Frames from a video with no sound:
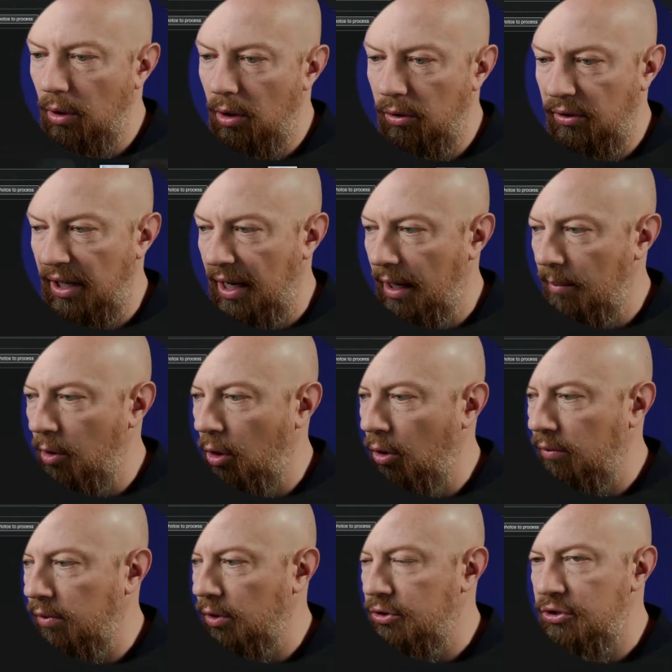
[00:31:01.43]
Alt Tab
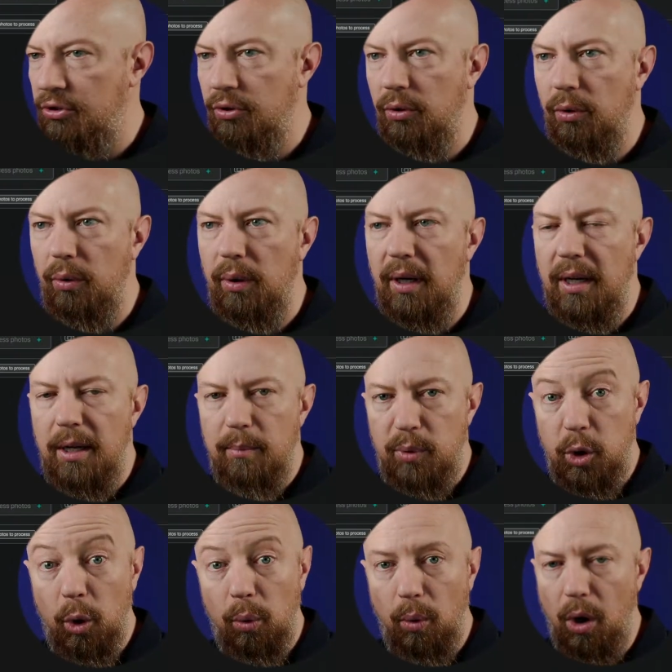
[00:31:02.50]
over to
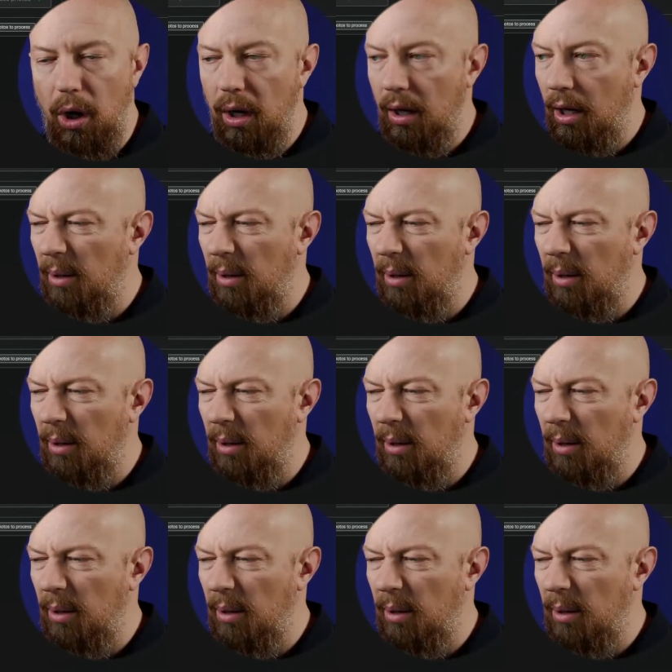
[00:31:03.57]
PureRAW.